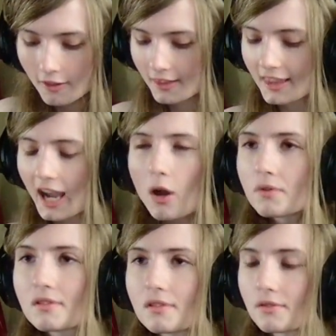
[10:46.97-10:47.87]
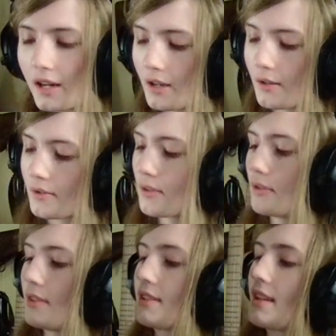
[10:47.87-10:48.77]
thousands of rounds through
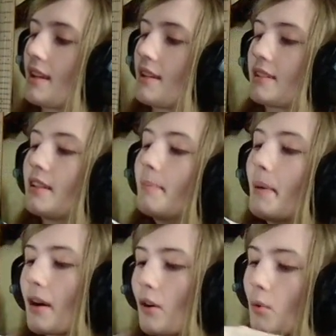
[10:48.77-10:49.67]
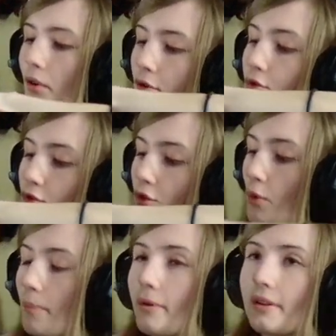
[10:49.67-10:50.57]
these things, and the barrel will droop
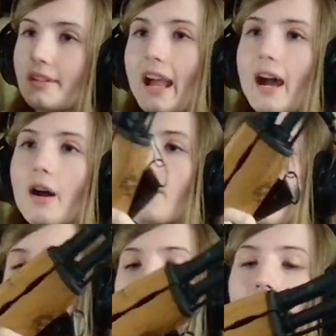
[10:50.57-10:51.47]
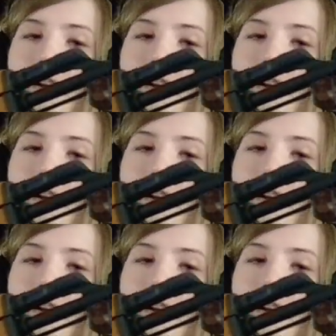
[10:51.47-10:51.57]
down, like